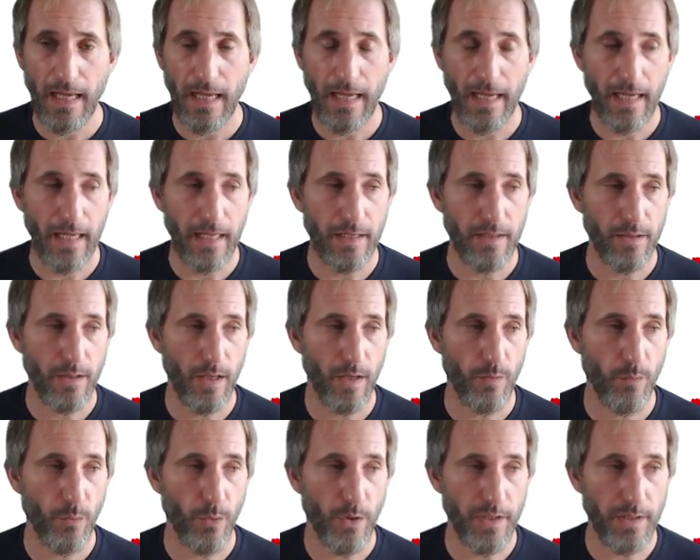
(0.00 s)
And,
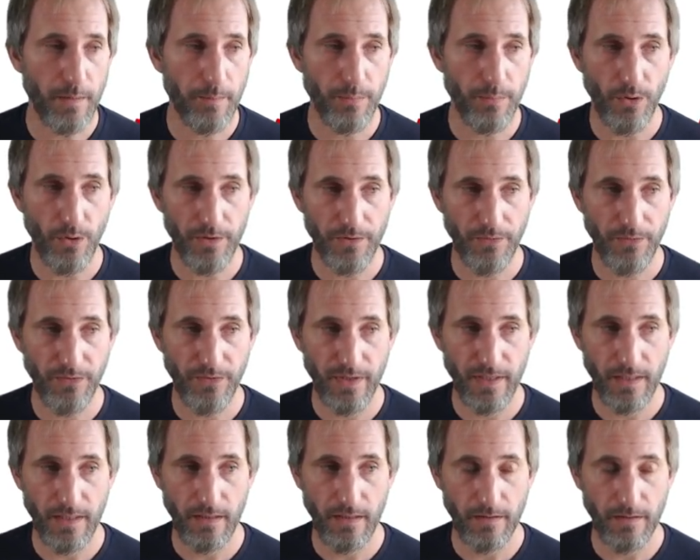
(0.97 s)
and one important
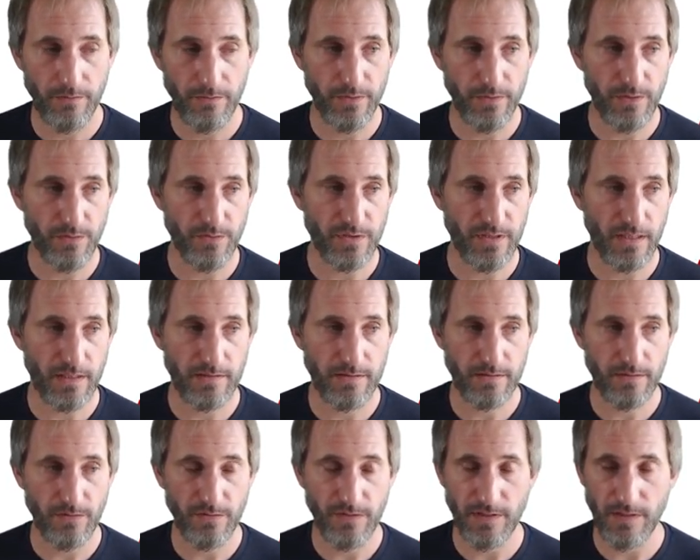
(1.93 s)
thing CRIU
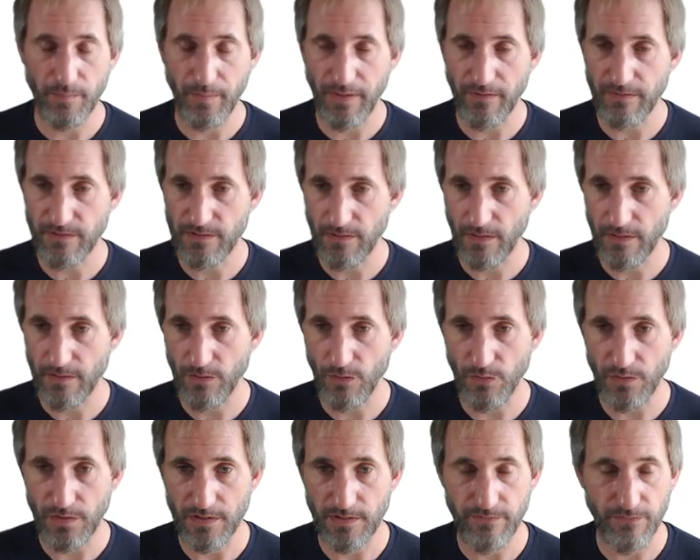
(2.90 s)
does using the Parasite
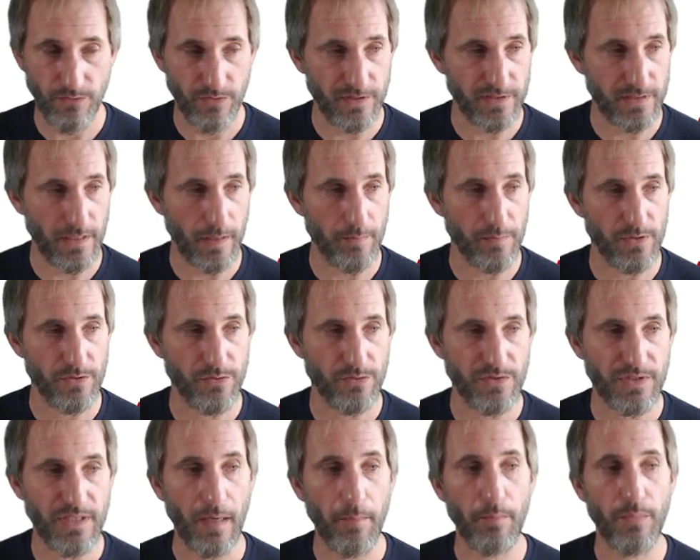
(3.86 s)
code is, for example, to
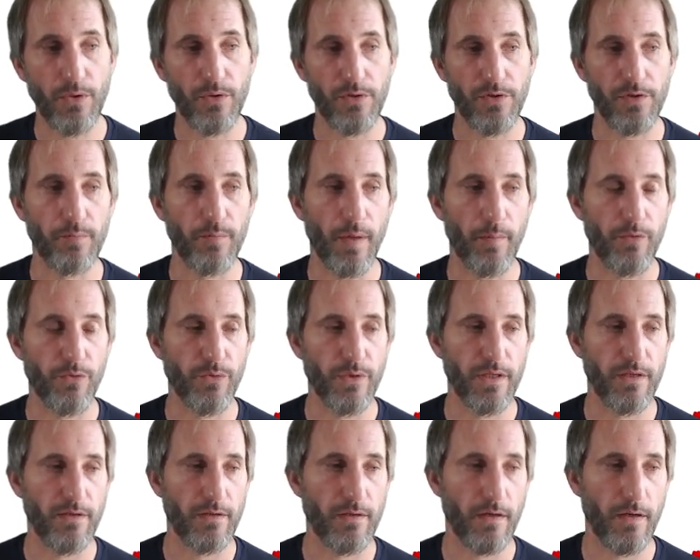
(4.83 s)
dump all the
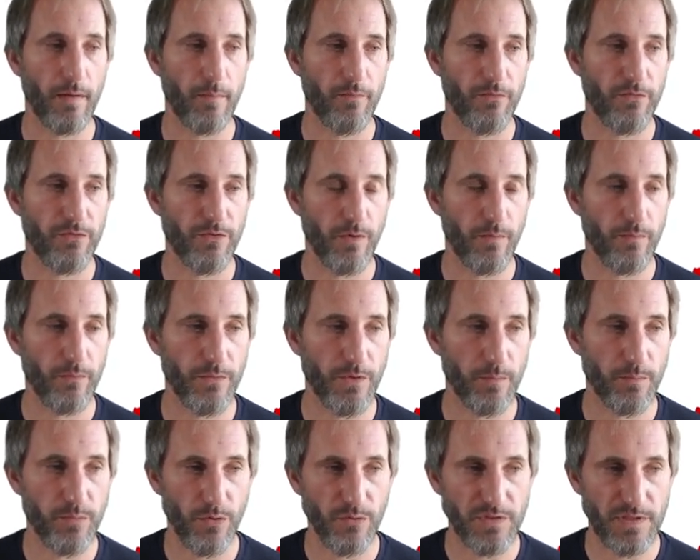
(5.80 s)
memory um, from
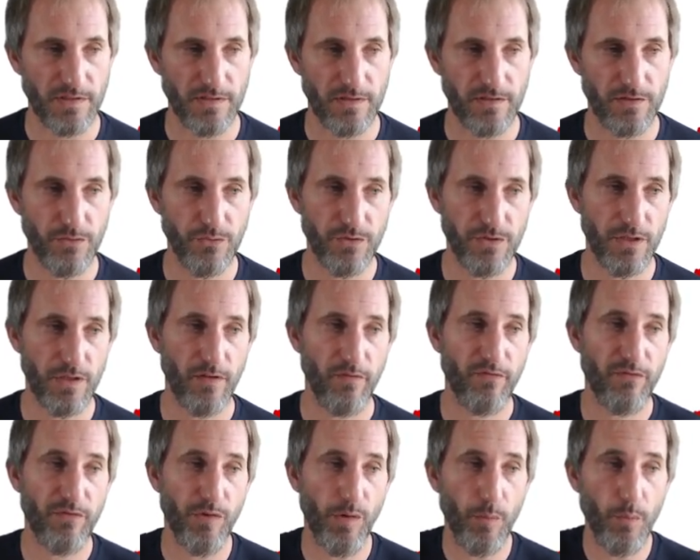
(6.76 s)
the process is using
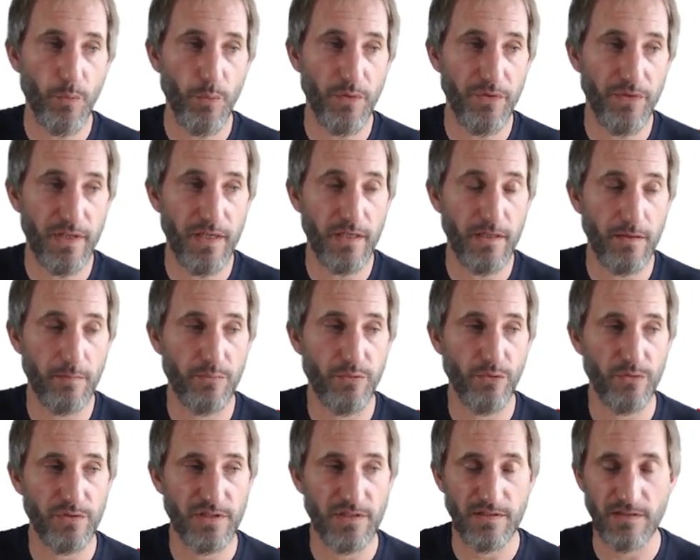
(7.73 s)
from within the
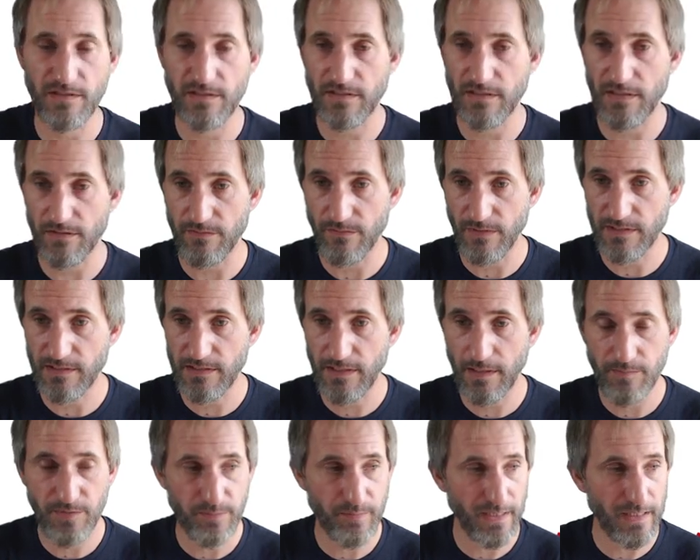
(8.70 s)
process's address
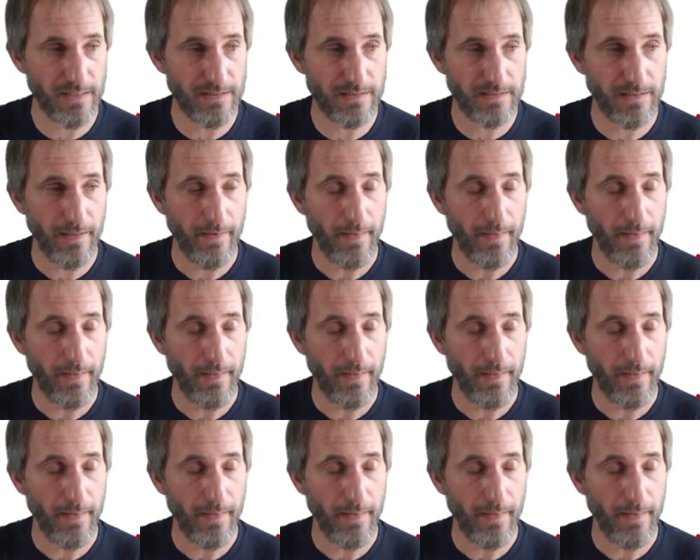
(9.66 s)
namespace.